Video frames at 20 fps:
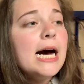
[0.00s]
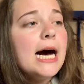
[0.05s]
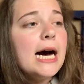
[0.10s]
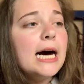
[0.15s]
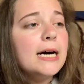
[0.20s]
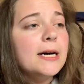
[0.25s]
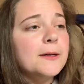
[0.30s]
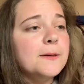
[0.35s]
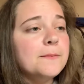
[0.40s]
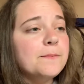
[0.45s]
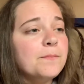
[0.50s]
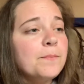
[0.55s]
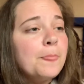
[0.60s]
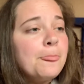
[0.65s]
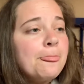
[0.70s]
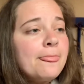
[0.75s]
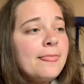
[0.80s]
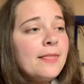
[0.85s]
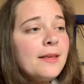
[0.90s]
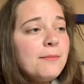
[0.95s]

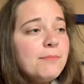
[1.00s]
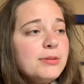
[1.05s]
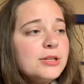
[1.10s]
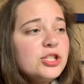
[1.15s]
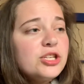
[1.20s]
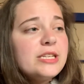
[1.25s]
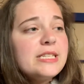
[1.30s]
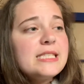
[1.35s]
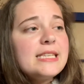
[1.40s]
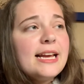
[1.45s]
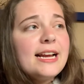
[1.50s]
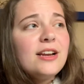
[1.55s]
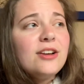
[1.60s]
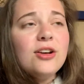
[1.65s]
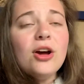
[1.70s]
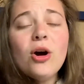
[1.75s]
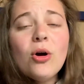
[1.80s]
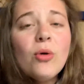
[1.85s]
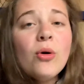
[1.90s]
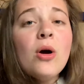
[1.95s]
But she's like,
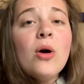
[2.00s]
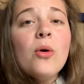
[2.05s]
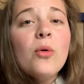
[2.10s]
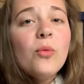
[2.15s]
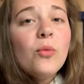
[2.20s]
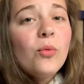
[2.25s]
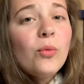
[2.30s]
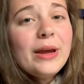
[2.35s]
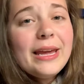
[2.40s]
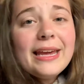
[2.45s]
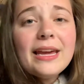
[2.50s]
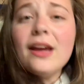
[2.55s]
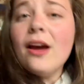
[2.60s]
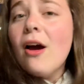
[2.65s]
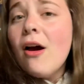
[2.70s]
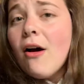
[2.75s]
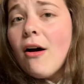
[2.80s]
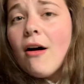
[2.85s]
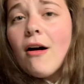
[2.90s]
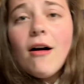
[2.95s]
no, we
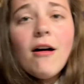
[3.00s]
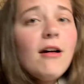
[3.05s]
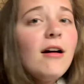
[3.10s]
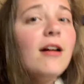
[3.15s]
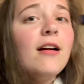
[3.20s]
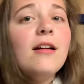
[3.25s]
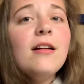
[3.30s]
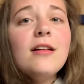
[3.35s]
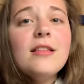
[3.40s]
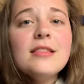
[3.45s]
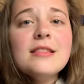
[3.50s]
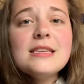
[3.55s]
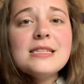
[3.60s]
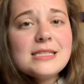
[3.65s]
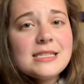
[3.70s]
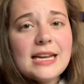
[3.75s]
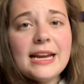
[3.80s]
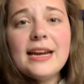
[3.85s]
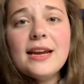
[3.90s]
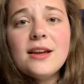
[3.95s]
are the
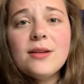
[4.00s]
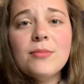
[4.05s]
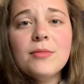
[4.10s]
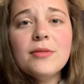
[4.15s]
same.